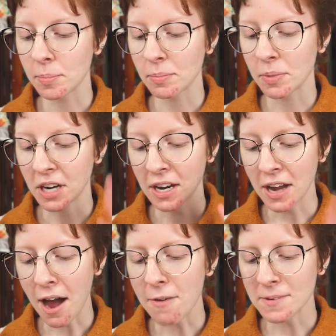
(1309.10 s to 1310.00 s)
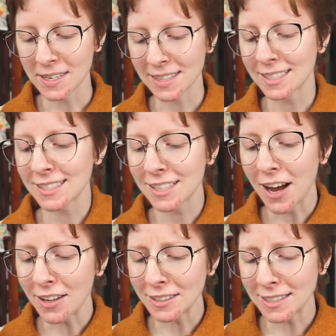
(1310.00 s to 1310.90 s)
but I got one of the
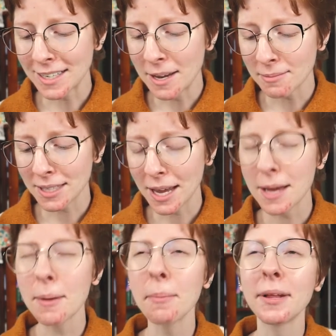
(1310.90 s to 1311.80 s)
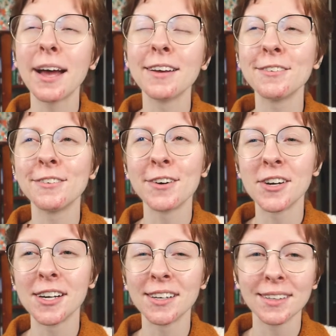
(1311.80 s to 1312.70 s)
scholarships I applied for.
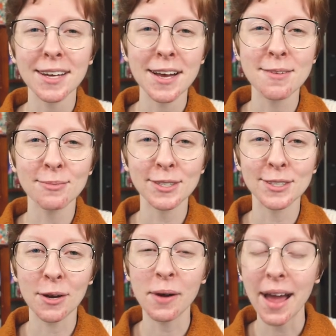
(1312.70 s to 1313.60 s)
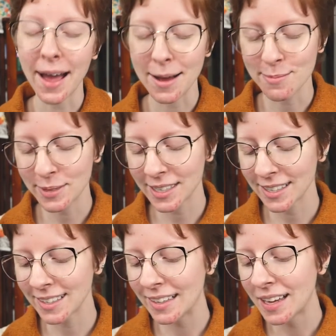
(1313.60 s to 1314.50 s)
I'm so
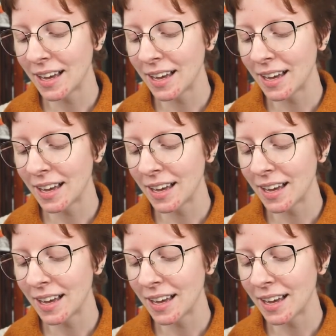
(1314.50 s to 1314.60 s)
happy.